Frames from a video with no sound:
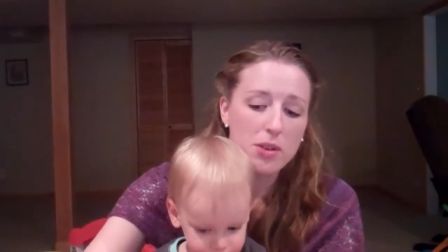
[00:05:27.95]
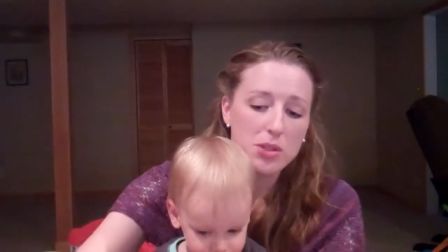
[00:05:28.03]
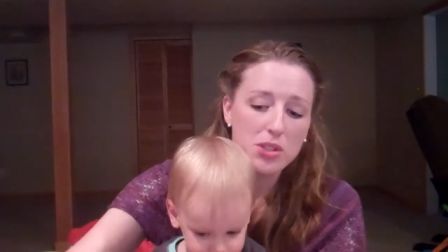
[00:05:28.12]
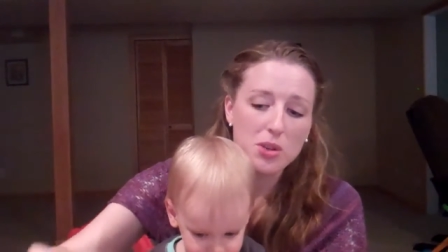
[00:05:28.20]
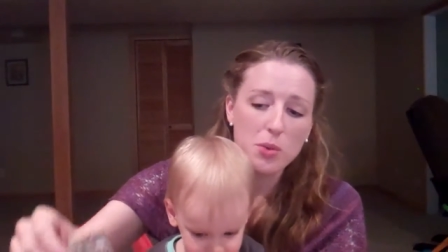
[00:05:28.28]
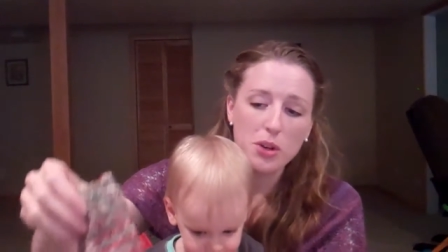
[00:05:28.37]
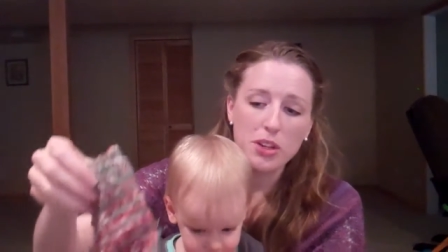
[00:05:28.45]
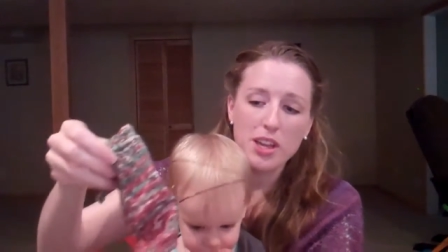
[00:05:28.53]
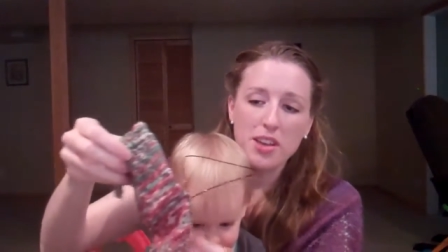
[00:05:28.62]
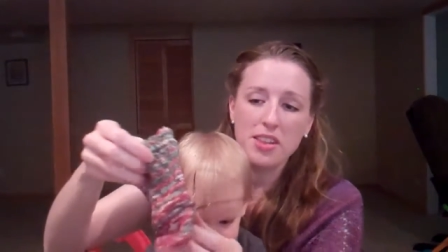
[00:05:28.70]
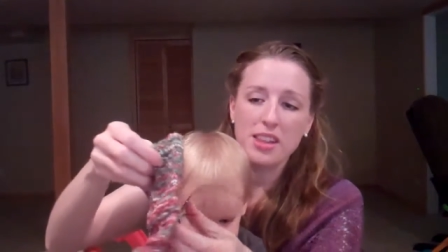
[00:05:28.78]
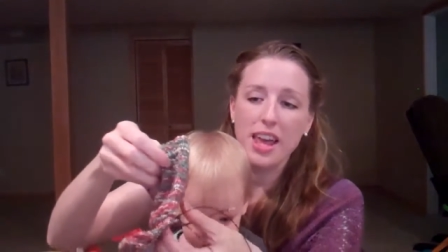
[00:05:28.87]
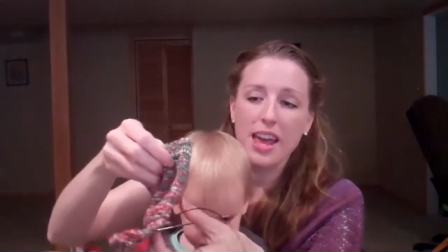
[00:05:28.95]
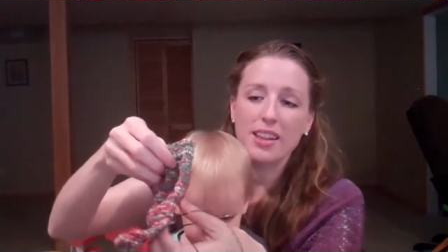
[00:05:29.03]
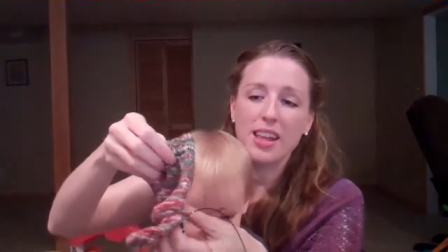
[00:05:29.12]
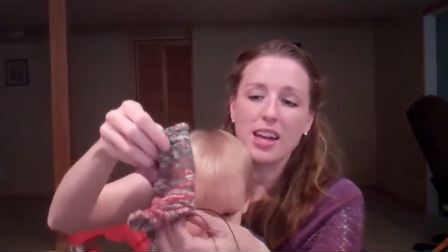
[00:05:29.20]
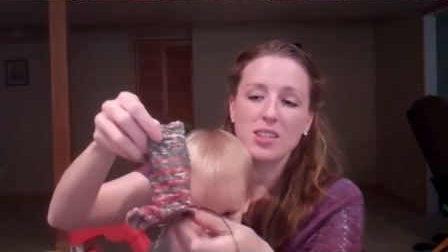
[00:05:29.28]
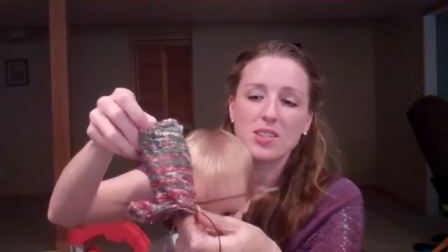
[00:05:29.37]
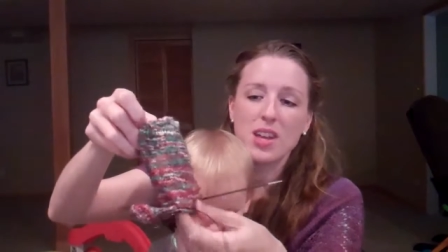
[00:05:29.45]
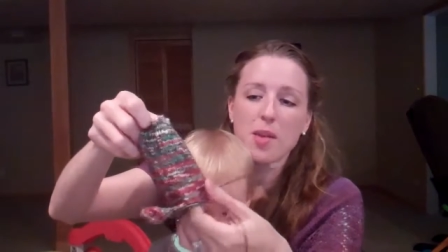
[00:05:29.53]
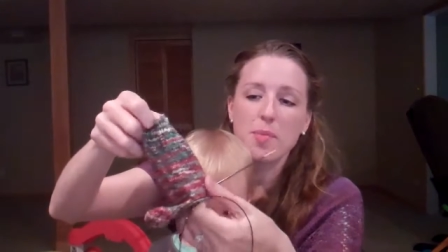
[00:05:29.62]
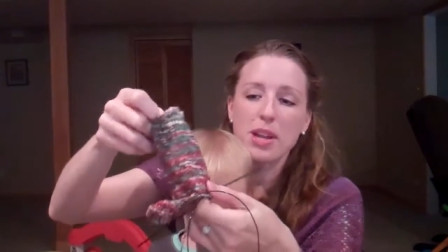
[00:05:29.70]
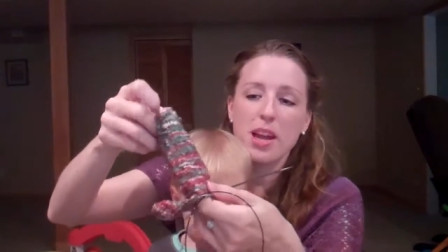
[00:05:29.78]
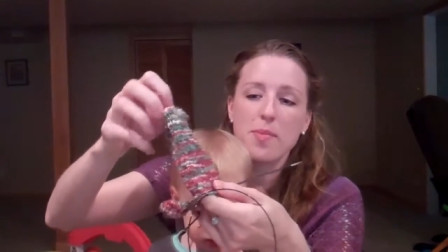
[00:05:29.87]
I was still working on the leg last
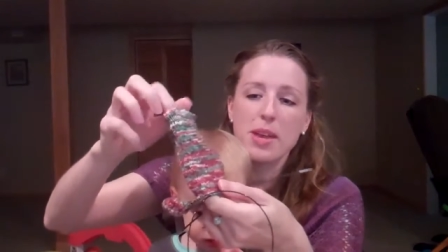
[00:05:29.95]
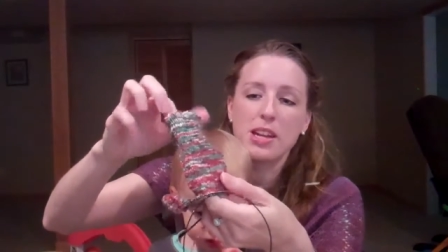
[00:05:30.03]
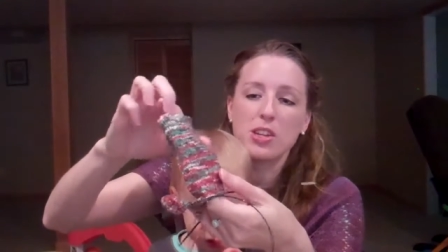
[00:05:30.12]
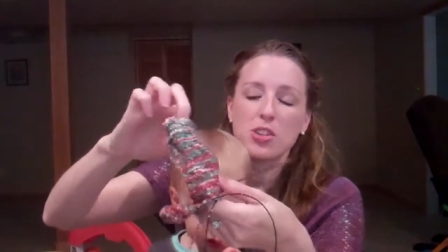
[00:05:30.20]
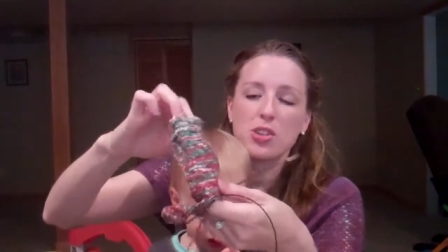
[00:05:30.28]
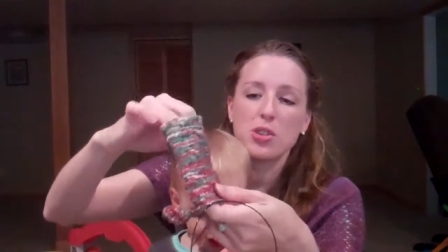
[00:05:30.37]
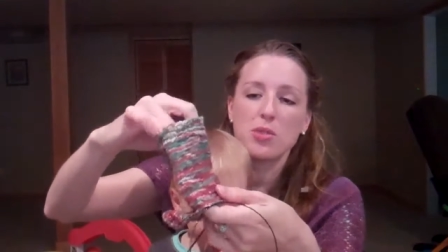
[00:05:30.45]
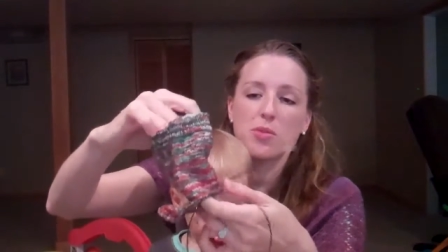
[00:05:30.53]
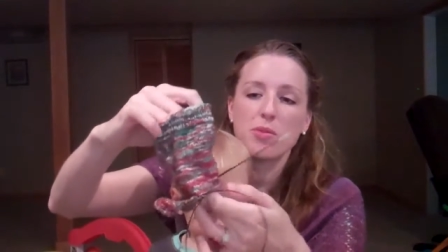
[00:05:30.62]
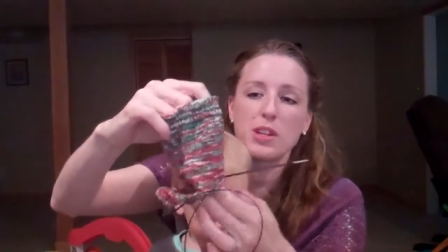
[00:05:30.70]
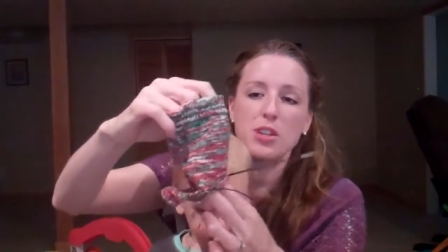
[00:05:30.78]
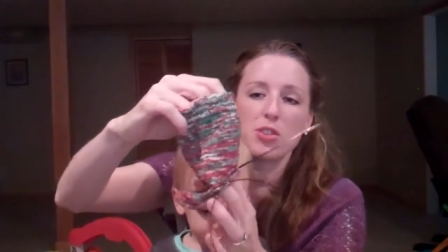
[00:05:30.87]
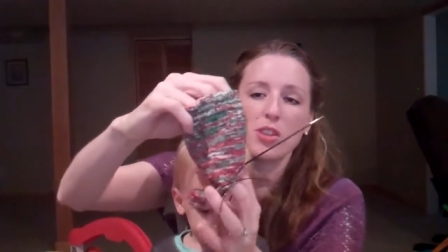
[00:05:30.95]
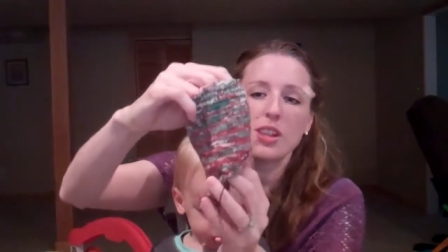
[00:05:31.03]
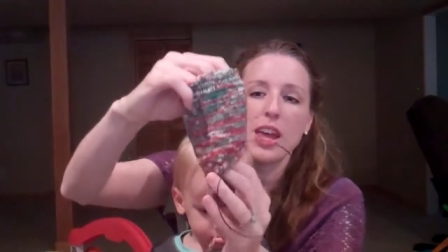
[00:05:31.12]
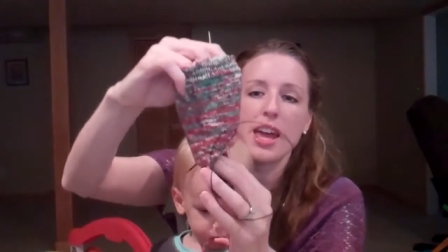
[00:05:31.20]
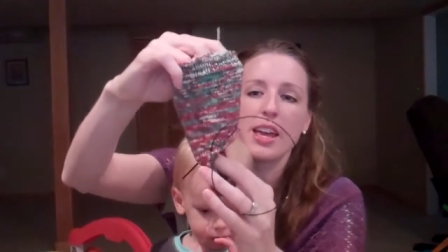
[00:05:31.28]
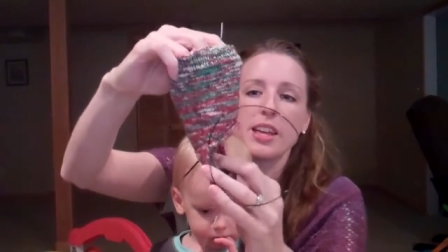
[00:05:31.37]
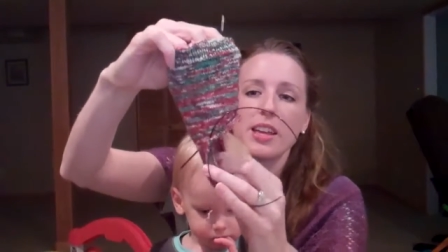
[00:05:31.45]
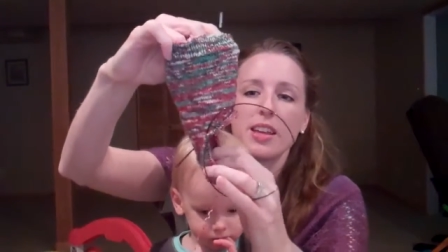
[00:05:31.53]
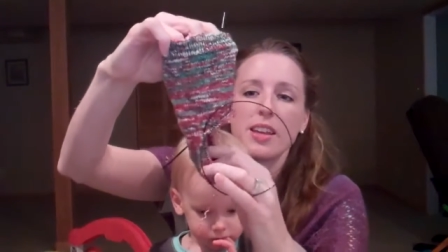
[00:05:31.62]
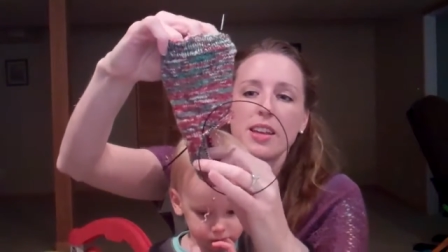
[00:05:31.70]
time, but I managed to finish the leg